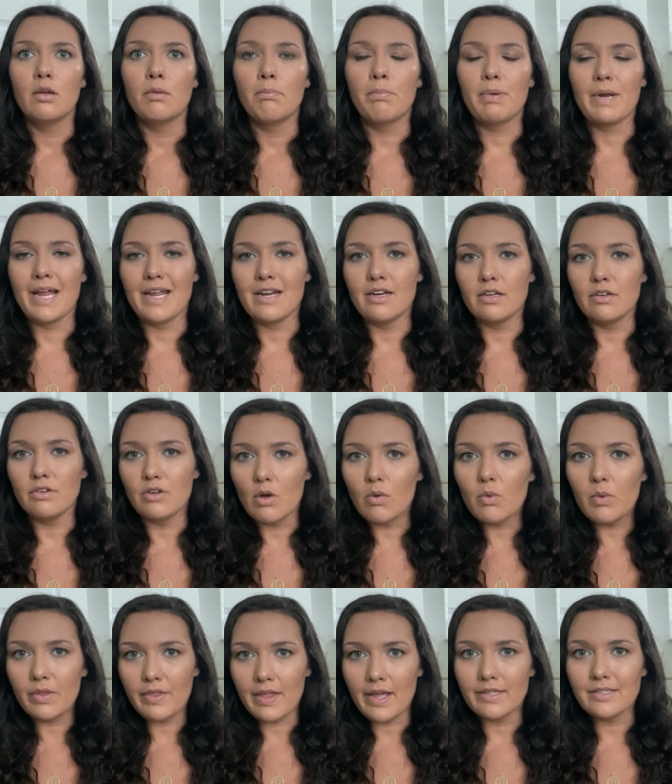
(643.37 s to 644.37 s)
But I know
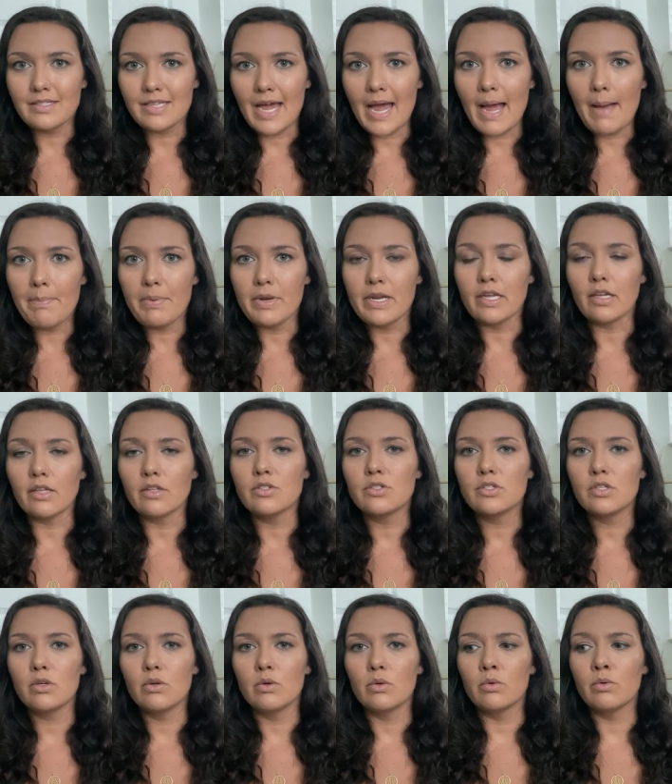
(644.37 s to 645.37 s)
when that's happening. And
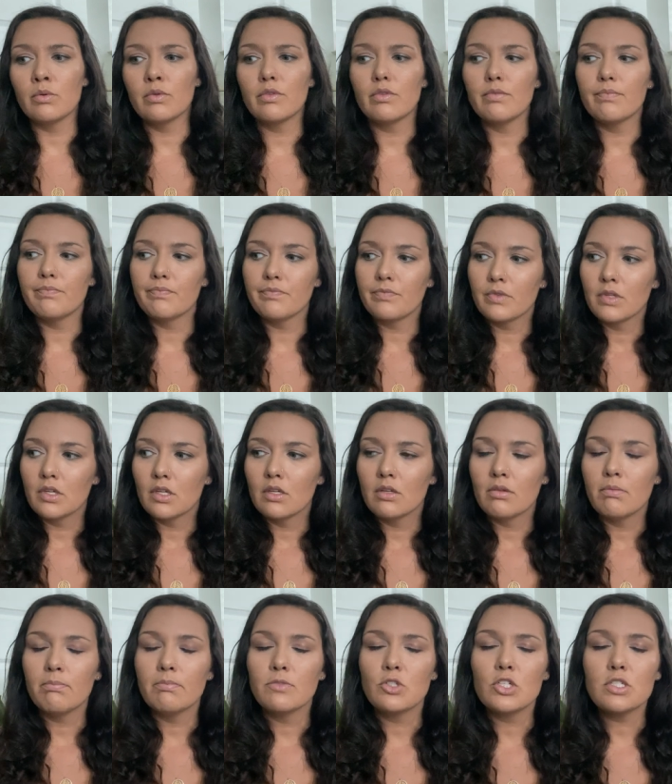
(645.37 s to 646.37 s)
so,
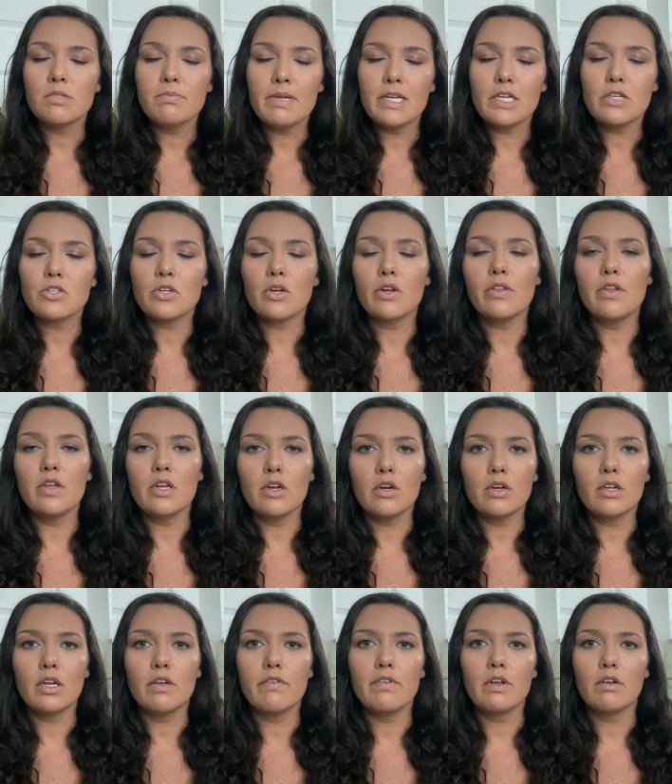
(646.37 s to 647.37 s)
just make sure that you're
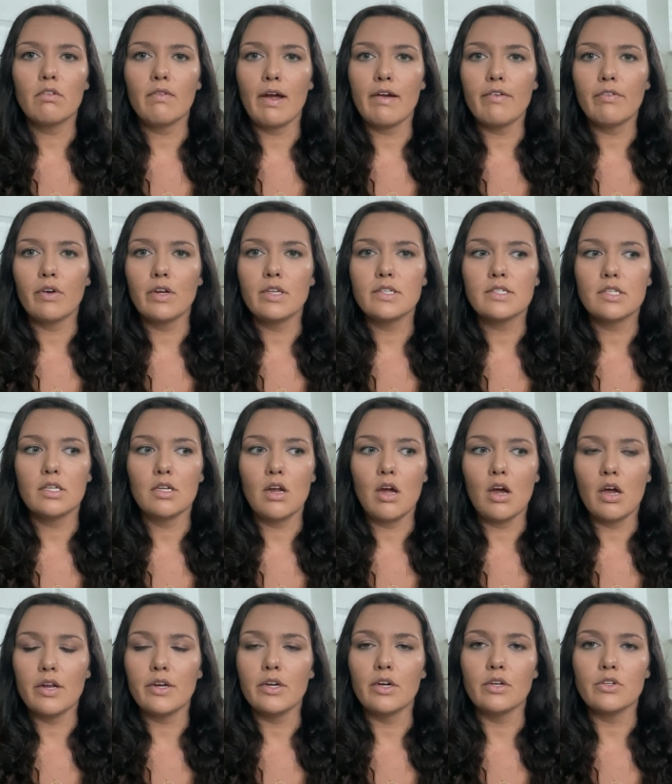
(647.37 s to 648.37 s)
giving reverence and
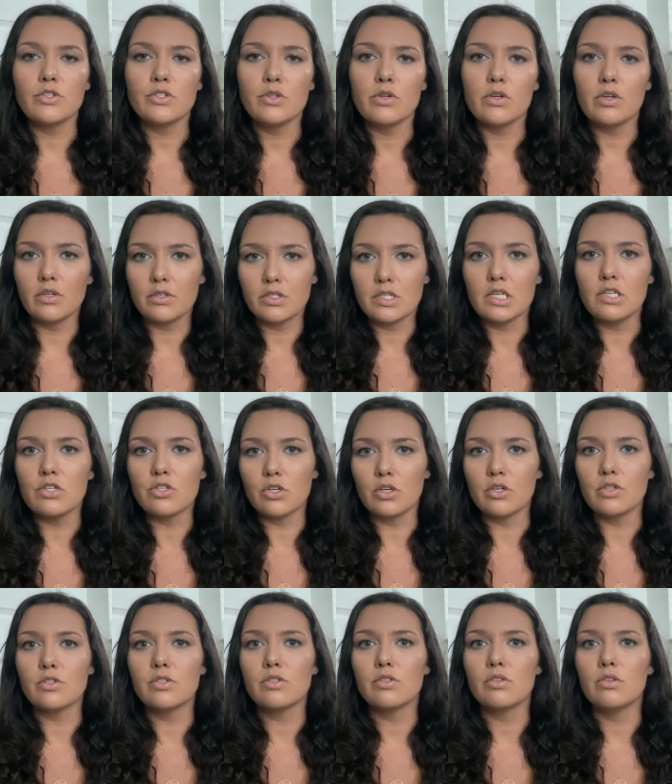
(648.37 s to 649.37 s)
honor to your
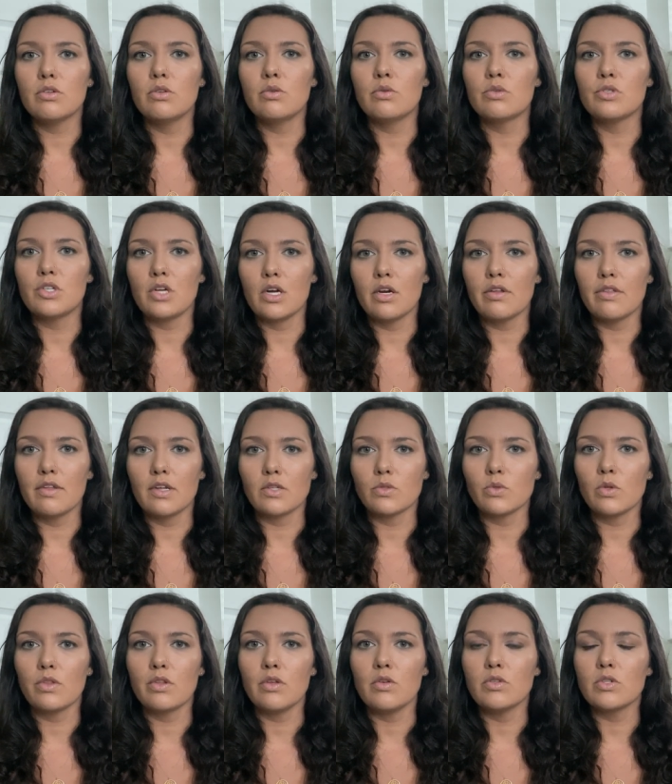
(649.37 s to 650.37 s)
teachers who share things
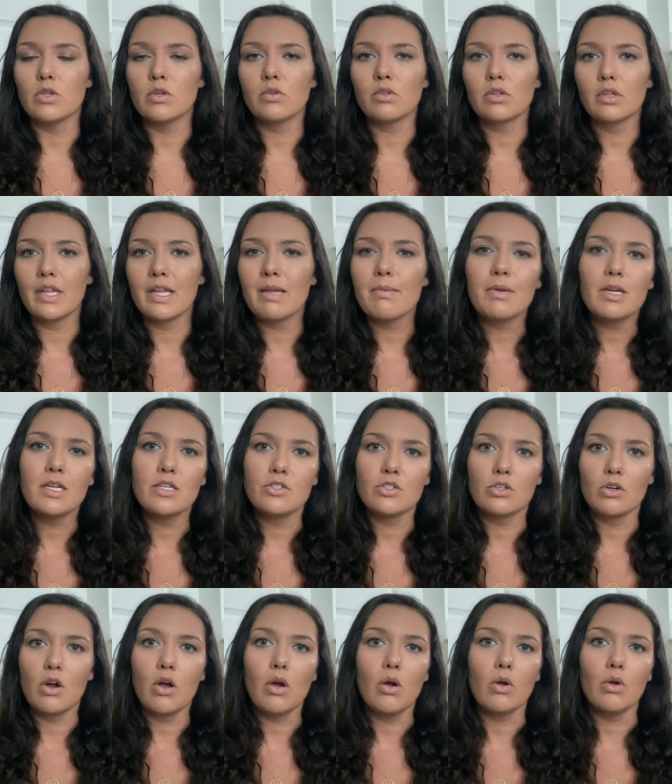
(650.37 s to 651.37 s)
with you. Don't claim it as
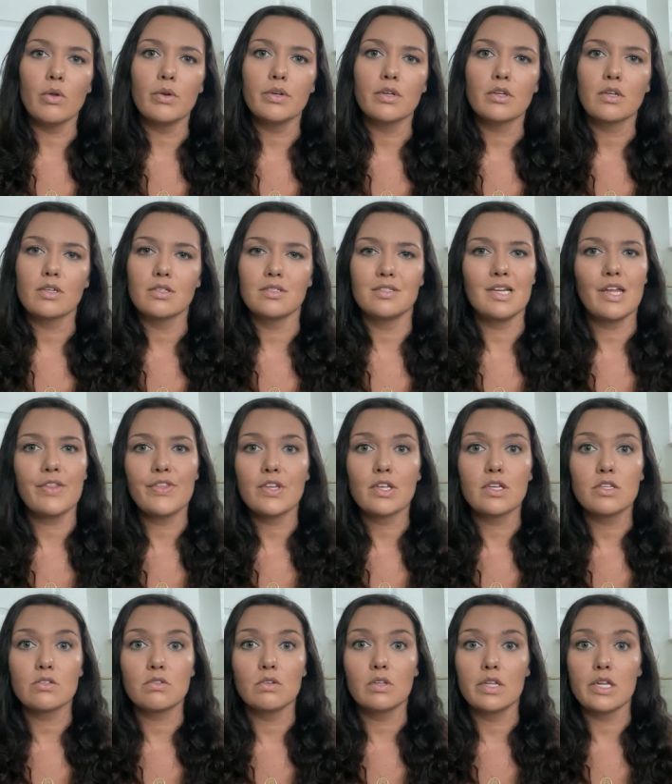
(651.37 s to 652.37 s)
your own because nothing
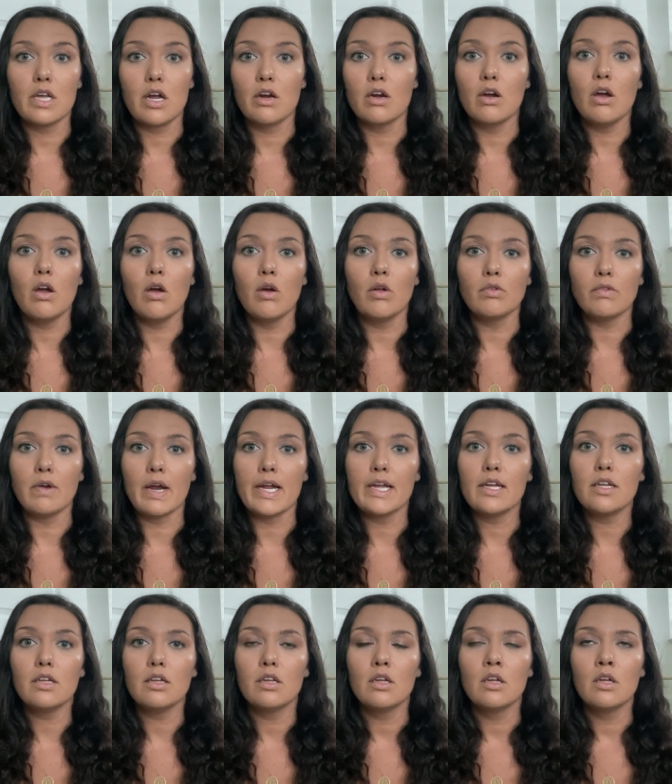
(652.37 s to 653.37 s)
is really our own,
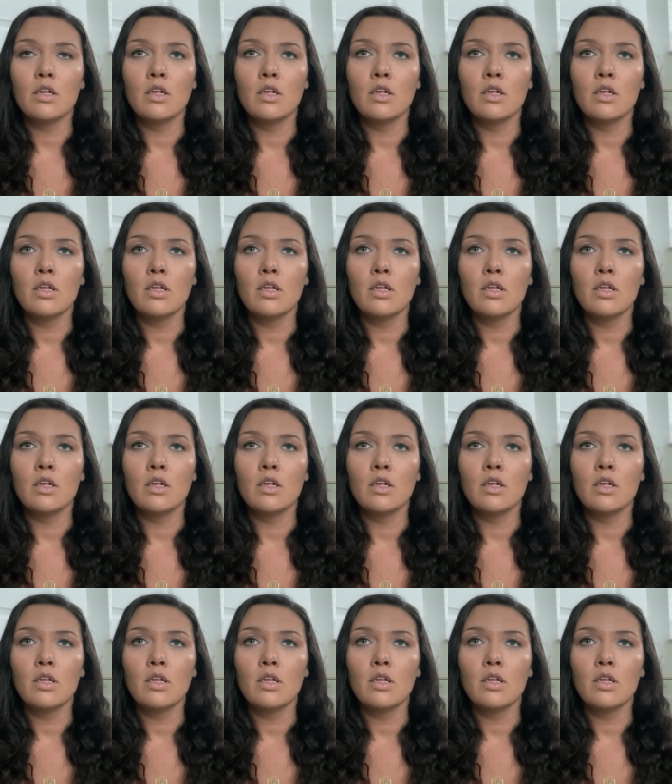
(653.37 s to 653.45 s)
right?